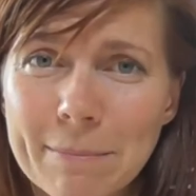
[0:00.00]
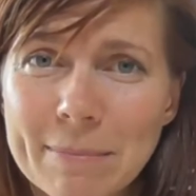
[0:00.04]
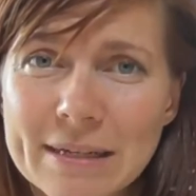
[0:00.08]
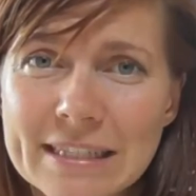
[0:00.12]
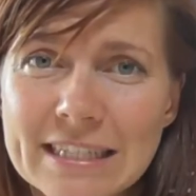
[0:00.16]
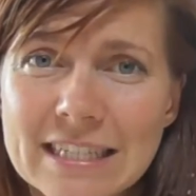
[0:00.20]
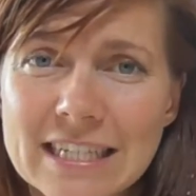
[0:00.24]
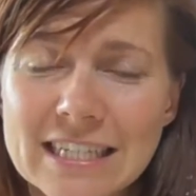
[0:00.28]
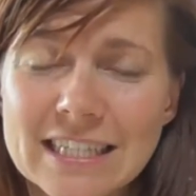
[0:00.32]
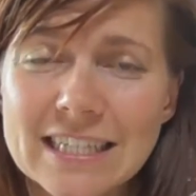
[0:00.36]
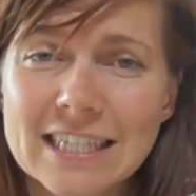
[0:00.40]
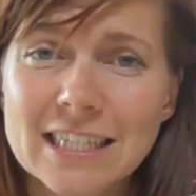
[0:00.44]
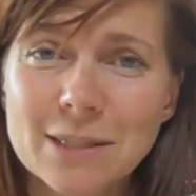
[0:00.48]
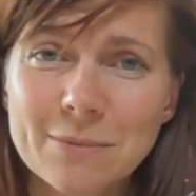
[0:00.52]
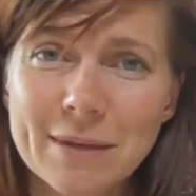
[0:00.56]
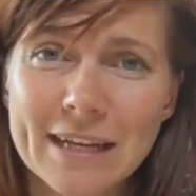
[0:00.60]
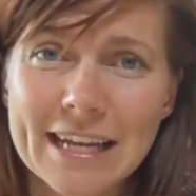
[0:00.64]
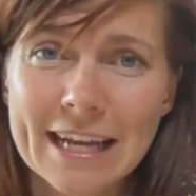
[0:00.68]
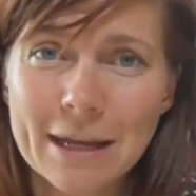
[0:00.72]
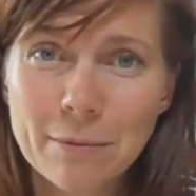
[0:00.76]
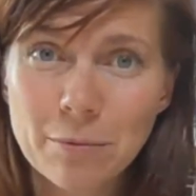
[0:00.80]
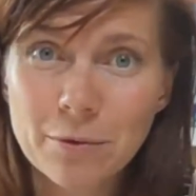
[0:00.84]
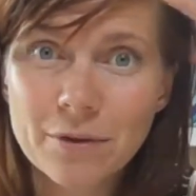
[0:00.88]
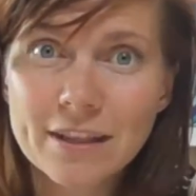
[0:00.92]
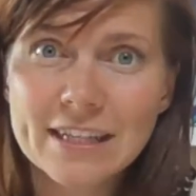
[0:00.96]
business, because we
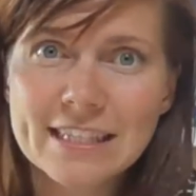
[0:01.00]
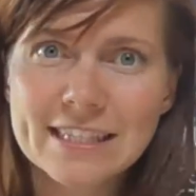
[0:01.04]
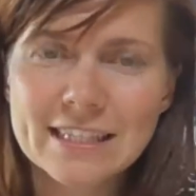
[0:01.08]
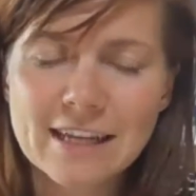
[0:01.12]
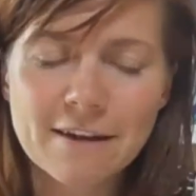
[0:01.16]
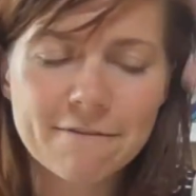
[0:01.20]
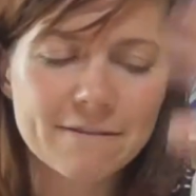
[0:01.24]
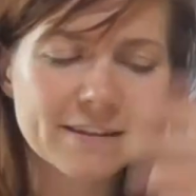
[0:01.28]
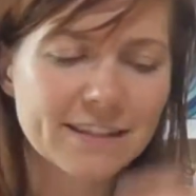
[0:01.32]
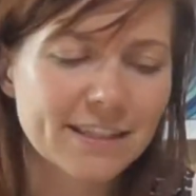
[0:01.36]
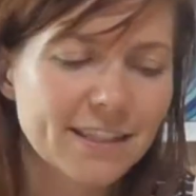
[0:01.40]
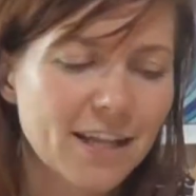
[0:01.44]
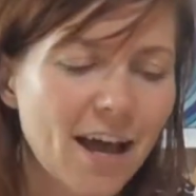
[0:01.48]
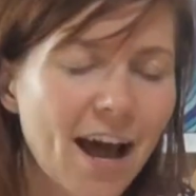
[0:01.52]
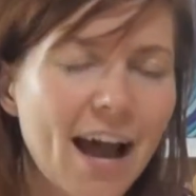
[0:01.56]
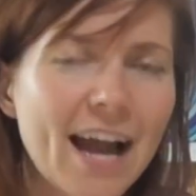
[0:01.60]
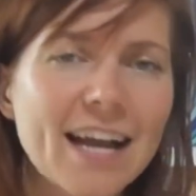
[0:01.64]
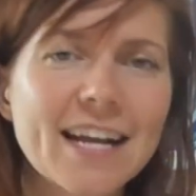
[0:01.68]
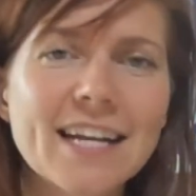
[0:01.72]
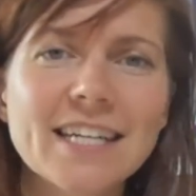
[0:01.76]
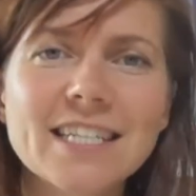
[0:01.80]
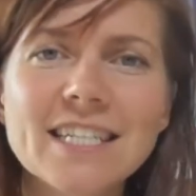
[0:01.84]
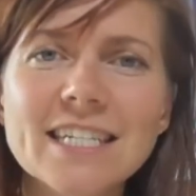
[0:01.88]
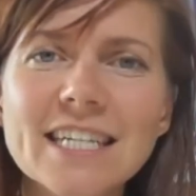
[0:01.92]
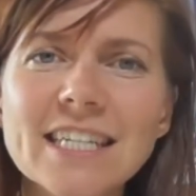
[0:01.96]
keep all this stuff
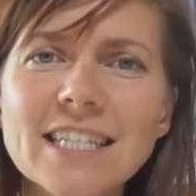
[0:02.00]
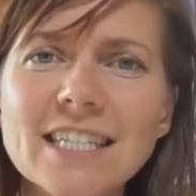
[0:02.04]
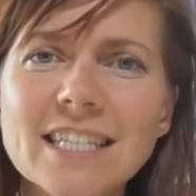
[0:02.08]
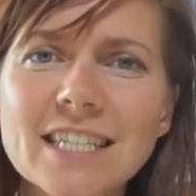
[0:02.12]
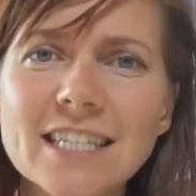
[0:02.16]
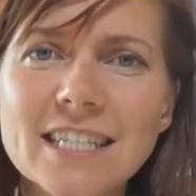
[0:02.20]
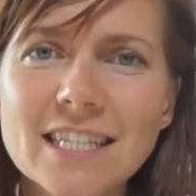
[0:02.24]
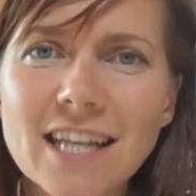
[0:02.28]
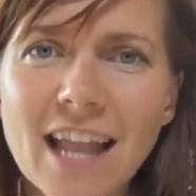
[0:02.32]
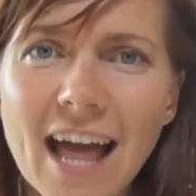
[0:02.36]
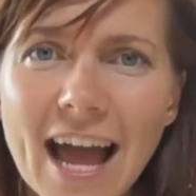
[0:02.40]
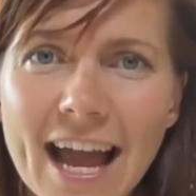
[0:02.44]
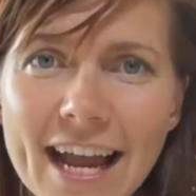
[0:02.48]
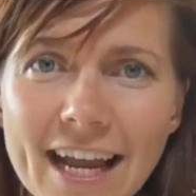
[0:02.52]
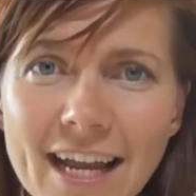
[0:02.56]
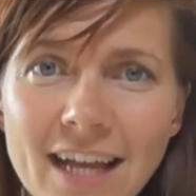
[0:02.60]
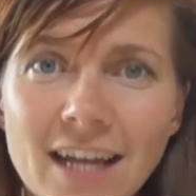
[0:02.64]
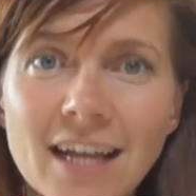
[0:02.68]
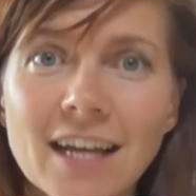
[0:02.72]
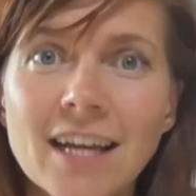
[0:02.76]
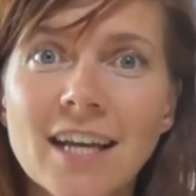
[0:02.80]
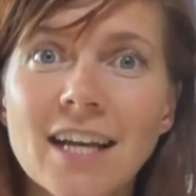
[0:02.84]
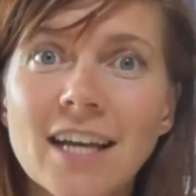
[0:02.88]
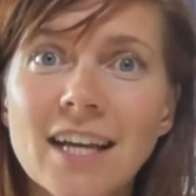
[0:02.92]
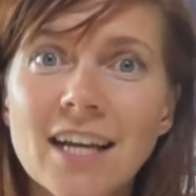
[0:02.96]
inside, and she's just like
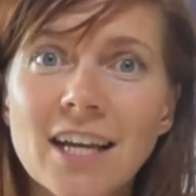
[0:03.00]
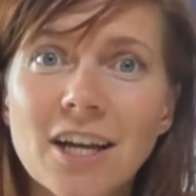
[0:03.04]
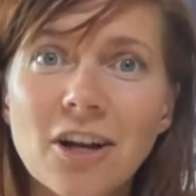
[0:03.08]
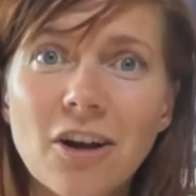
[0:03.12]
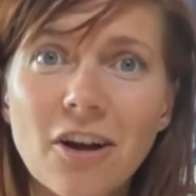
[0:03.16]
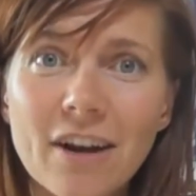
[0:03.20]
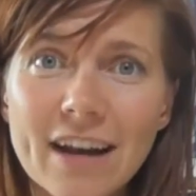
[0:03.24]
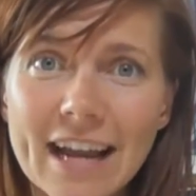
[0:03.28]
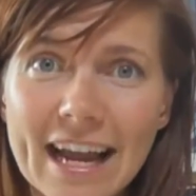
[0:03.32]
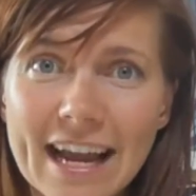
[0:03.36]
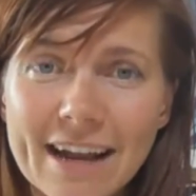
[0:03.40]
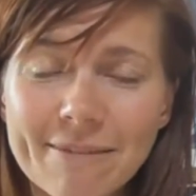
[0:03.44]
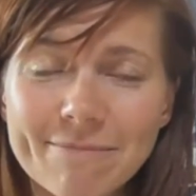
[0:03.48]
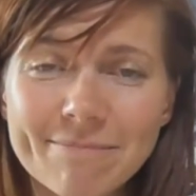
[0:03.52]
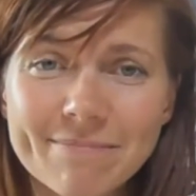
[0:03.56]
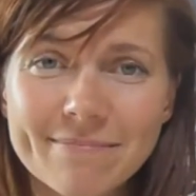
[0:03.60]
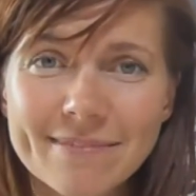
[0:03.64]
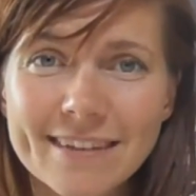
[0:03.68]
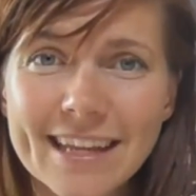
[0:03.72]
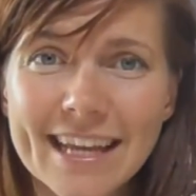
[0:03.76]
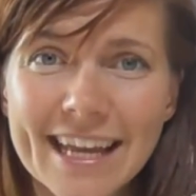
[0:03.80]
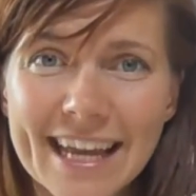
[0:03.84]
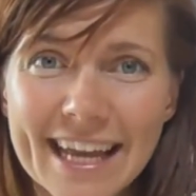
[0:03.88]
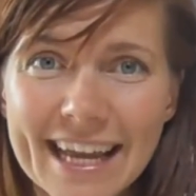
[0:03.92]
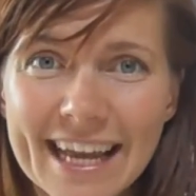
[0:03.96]
got it
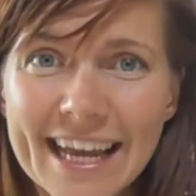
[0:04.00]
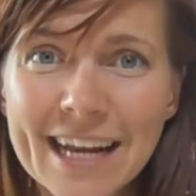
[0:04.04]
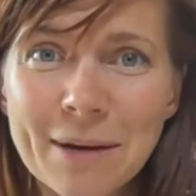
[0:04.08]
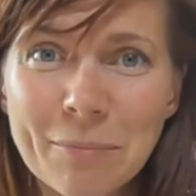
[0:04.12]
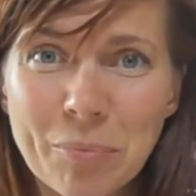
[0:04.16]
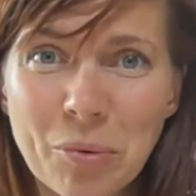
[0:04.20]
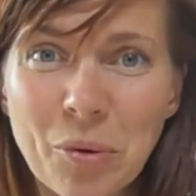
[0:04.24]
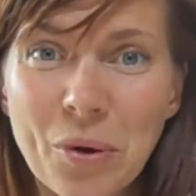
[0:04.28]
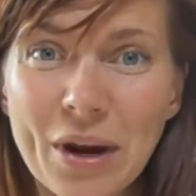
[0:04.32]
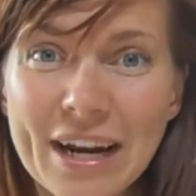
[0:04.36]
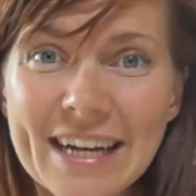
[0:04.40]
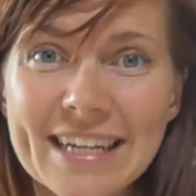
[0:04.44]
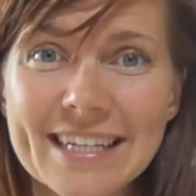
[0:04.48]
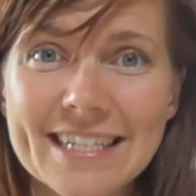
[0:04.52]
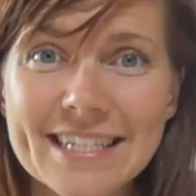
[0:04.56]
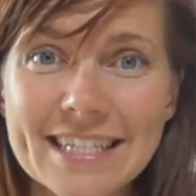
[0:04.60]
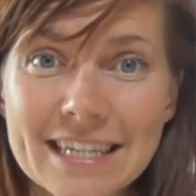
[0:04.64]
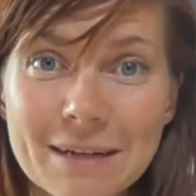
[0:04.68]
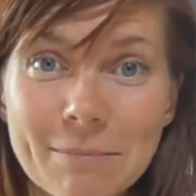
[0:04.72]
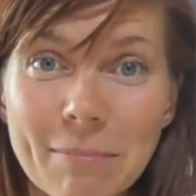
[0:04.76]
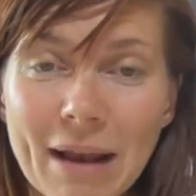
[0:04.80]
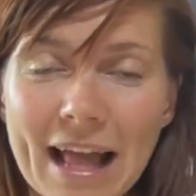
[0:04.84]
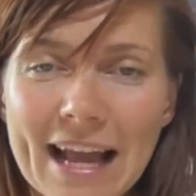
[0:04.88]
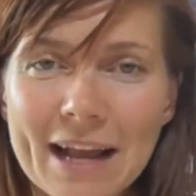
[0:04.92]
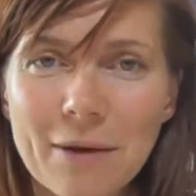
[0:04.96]
in print
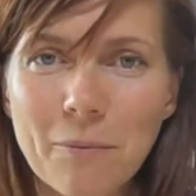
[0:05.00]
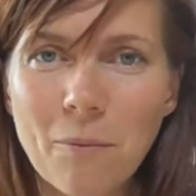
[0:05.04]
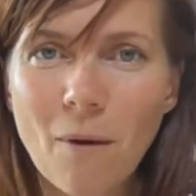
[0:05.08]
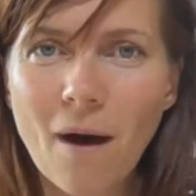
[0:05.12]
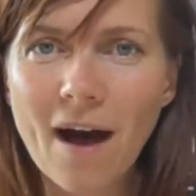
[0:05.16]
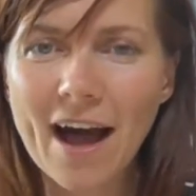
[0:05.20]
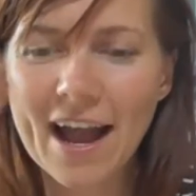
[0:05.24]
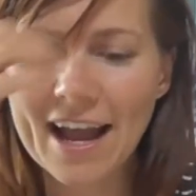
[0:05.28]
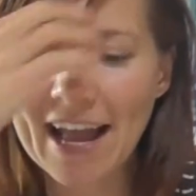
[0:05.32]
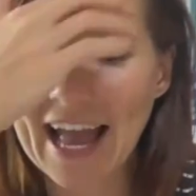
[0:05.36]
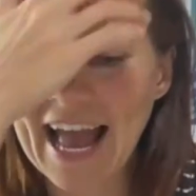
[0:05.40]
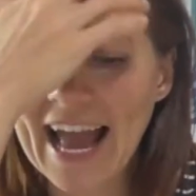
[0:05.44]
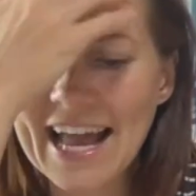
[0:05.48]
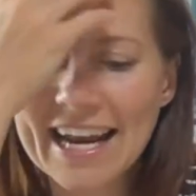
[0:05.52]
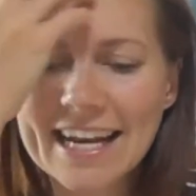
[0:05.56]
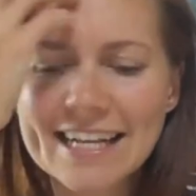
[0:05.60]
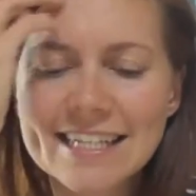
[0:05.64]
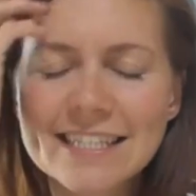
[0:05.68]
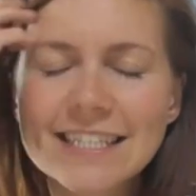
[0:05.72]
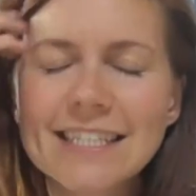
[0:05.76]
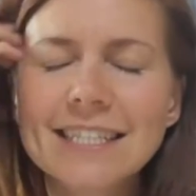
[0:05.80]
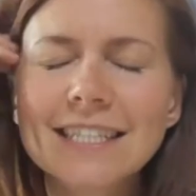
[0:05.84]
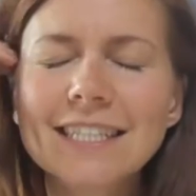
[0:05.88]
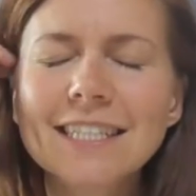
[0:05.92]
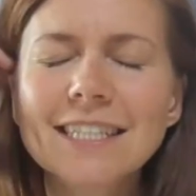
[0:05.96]
in black and white, and
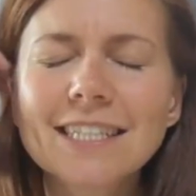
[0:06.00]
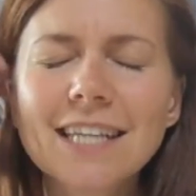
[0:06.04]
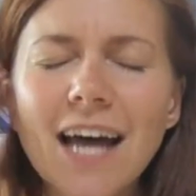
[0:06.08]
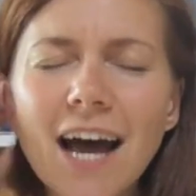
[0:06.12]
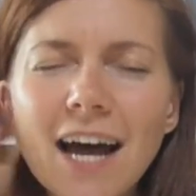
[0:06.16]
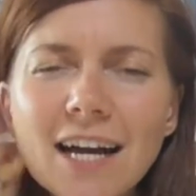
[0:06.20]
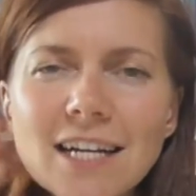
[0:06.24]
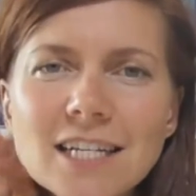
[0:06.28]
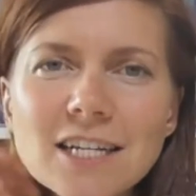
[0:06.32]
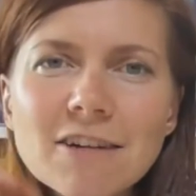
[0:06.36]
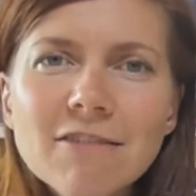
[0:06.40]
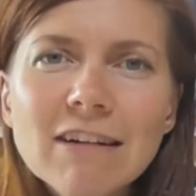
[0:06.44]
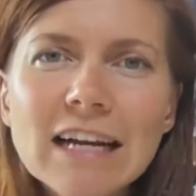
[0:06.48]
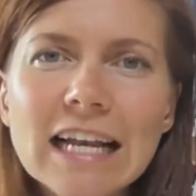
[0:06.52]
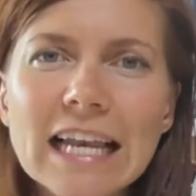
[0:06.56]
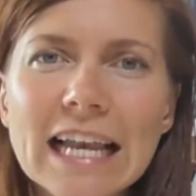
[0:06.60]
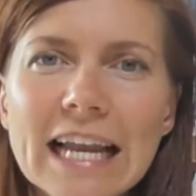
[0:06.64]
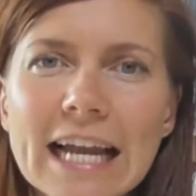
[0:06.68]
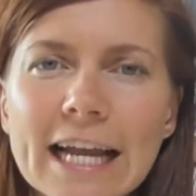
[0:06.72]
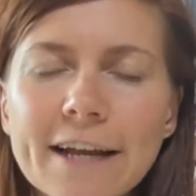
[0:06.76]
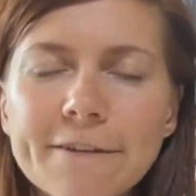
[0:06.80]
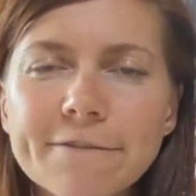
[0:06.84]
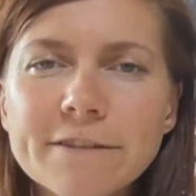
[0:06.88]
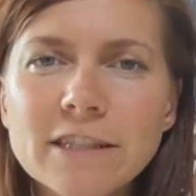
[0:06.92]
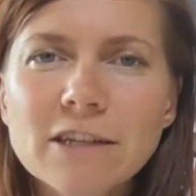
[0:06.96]
it's such a
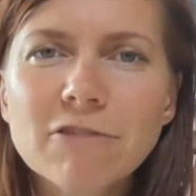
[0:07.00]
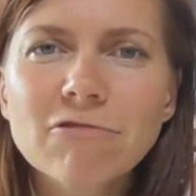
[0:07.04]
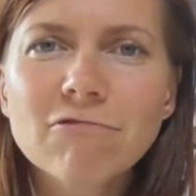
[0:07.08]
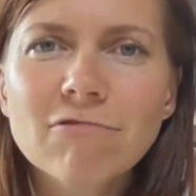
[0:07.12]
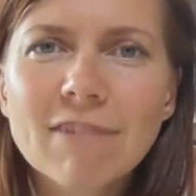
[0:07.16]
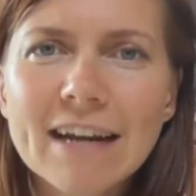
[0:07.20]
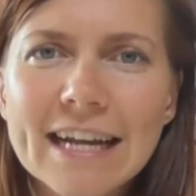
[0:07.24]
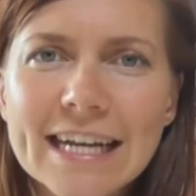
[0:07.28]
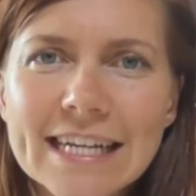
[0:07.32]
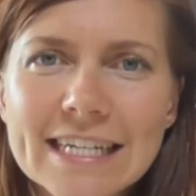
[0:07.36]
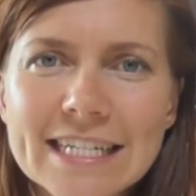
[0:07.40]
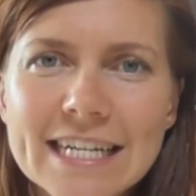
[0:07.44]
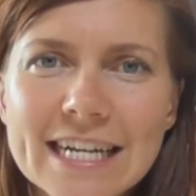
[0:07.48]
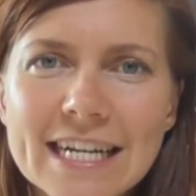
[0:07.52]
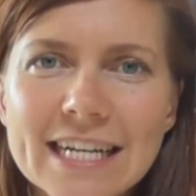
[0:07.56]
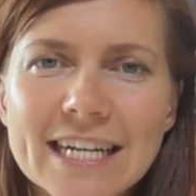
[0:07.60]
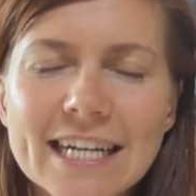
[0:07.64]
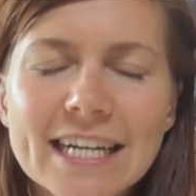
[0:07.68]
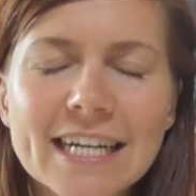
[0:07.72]
relief to read it.